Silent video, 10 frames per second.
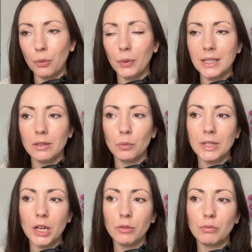We
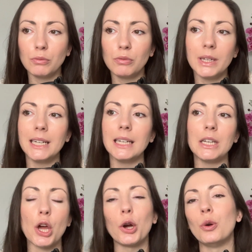don't really
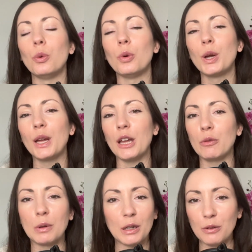know
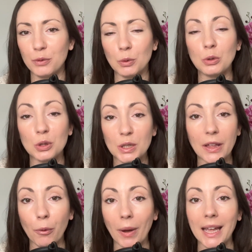if we're going to feel good at
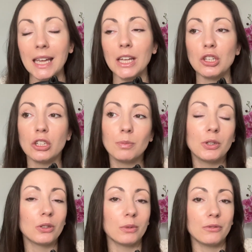that weight. Just
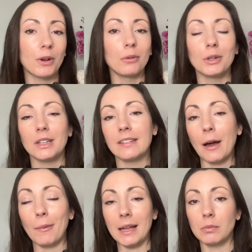because we felt good at
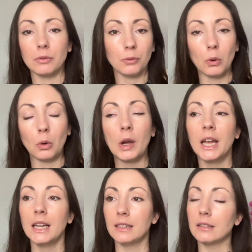that weight before
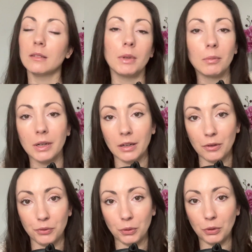doesn't mean we're going
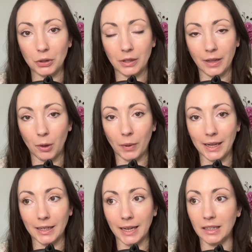to feel good at that
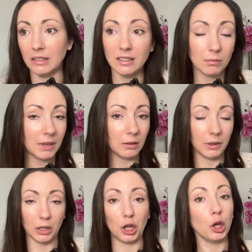weight again. Doesn't mean that
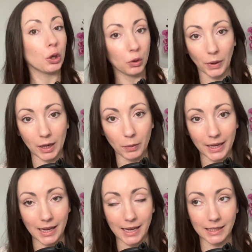we're going to look the way
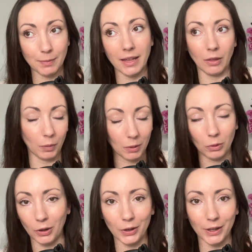we expect that we
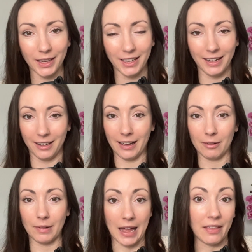will look
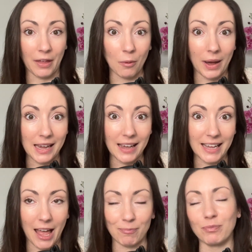at that weight
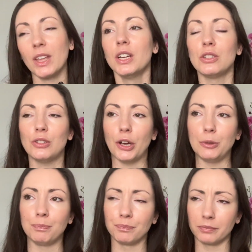again.
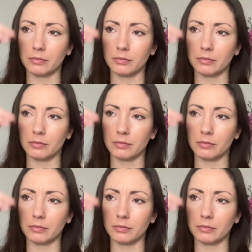So